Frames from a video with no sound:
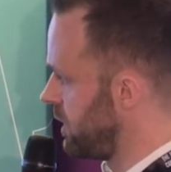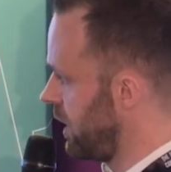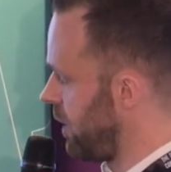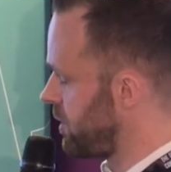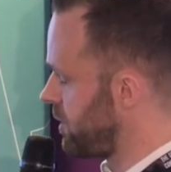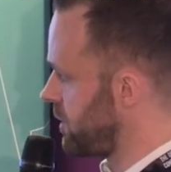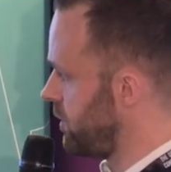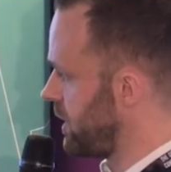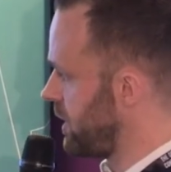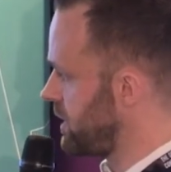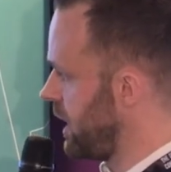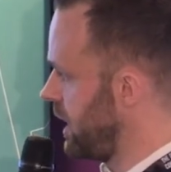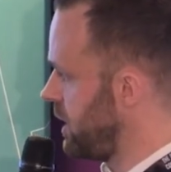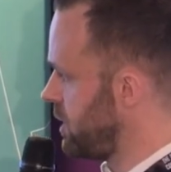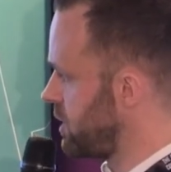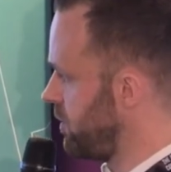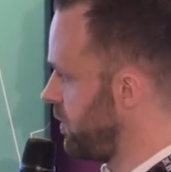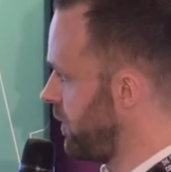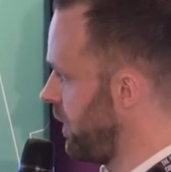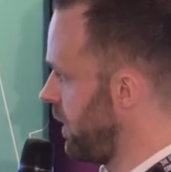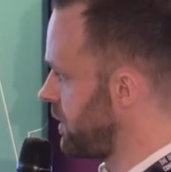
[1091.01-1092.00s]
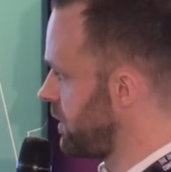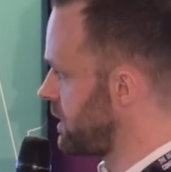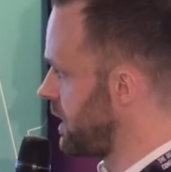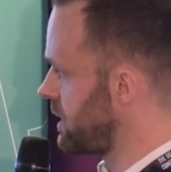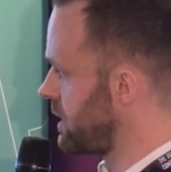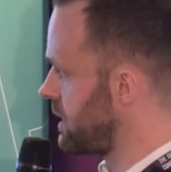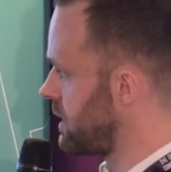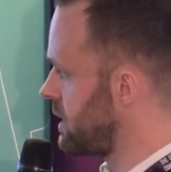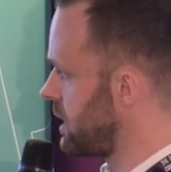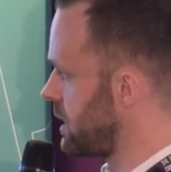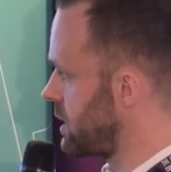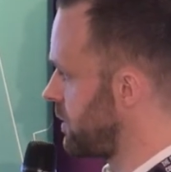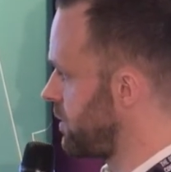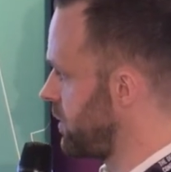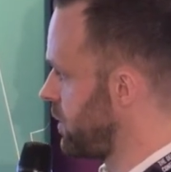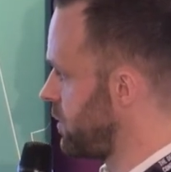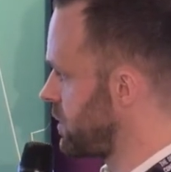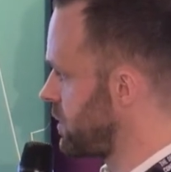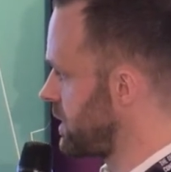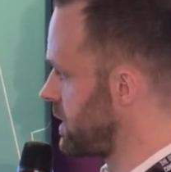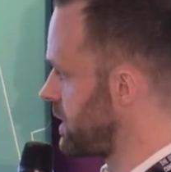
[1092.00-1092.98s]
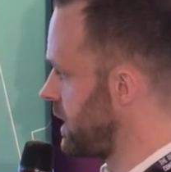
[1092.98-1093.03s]
the optimization process at
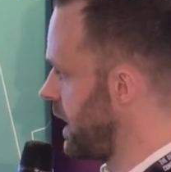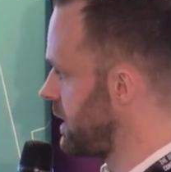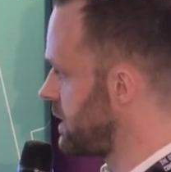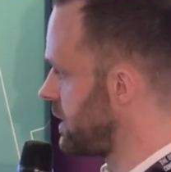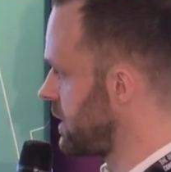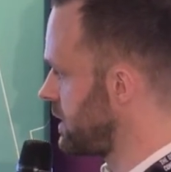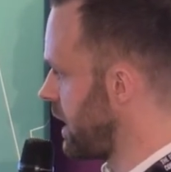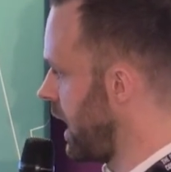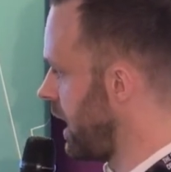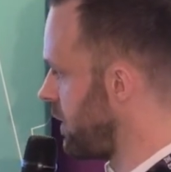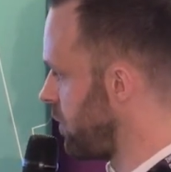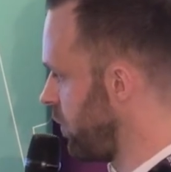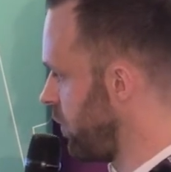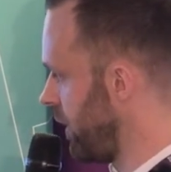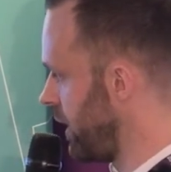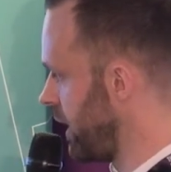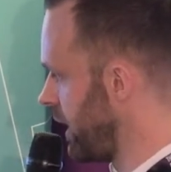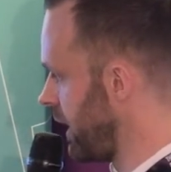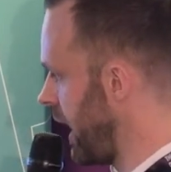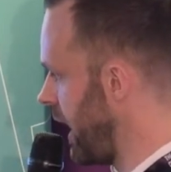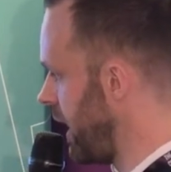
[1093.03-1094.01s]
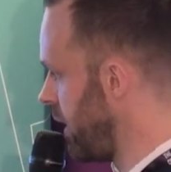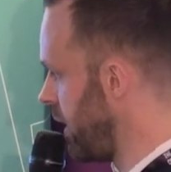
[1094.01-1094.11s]
distribution centers and running